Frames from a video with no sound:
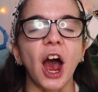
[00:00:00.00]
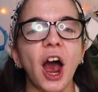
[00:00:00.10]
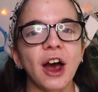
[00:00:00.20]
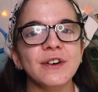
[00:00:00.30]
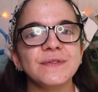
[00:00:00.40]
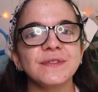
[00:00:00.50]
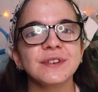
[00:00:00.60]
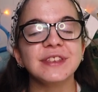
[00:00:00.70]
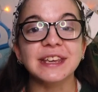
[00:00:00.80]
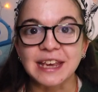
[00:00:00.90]
of
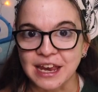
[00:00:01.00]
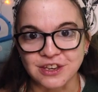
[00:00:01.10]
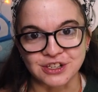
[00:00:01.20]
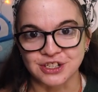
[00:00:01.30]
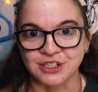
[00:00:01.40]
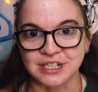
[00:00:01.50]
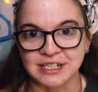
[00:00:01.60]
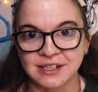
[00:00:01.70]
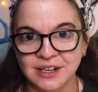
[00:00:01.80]
the industry.